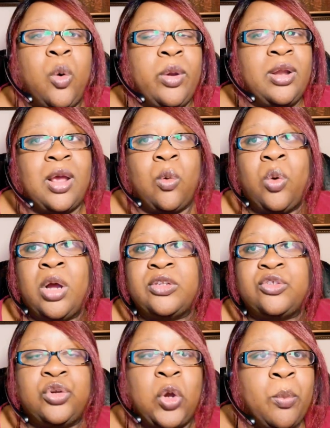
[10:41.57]
We not
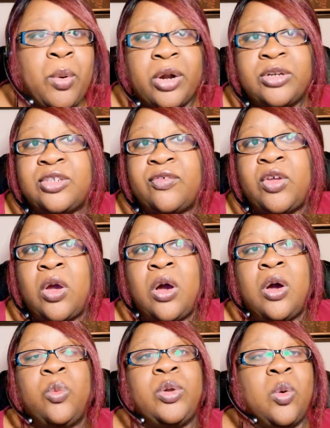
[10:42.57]
want no parts of
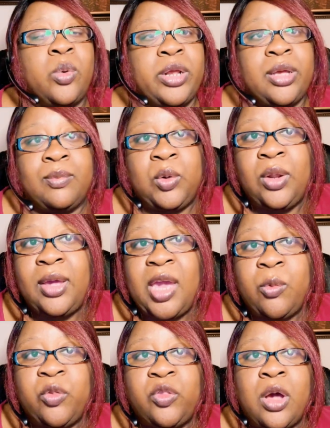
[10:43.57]
y'all. We don't want to
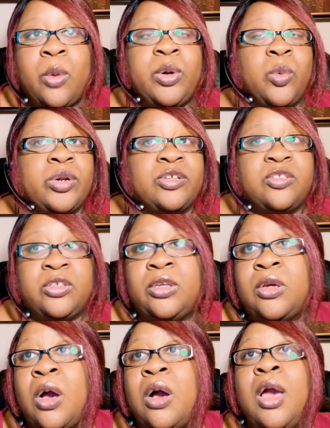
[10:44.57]
communicate with y'all. We don't want to see
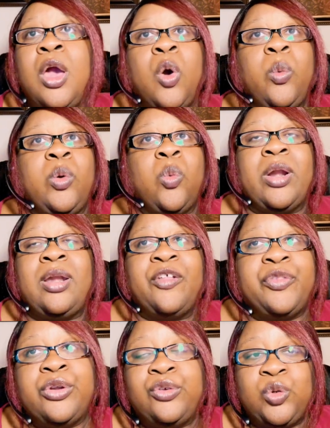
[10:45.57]
y'all. We want
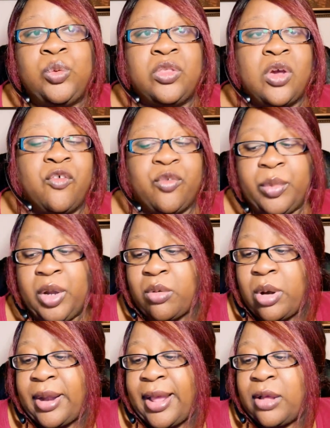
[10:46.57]
nothing to do with y'all from here
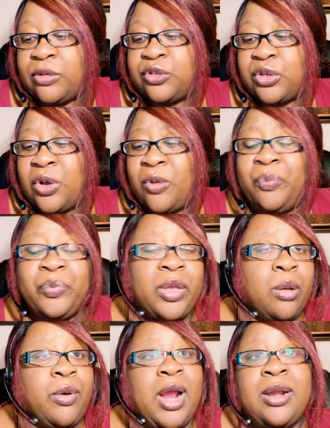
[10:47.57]
on out. So
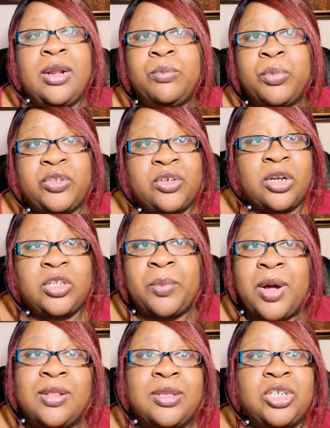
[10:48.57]
Brandon starts
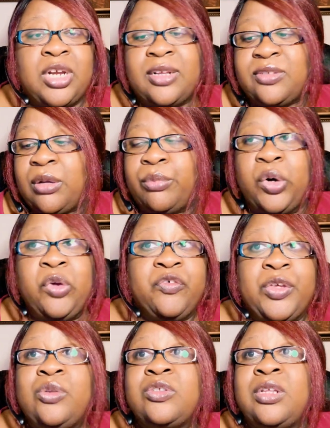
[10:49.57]
apologizing
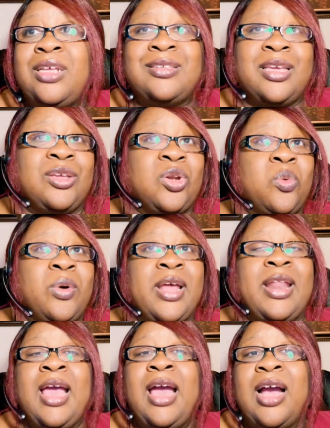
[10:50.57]
profusely. He's like, you know
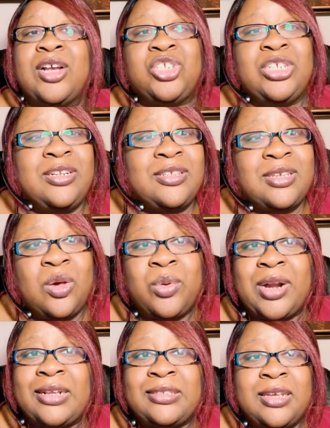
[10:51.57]
what? I shouldn't have said
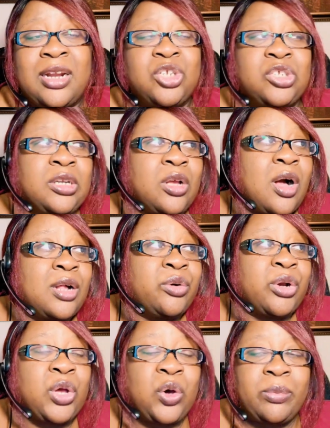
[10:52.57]
what I said. I shouldn't have called
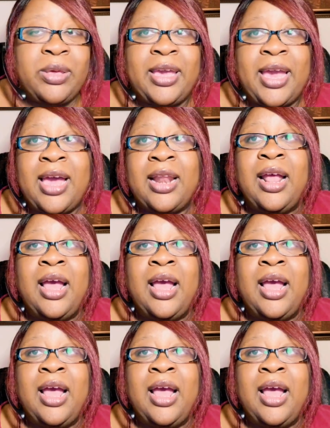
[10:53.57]
her a Kobe cat.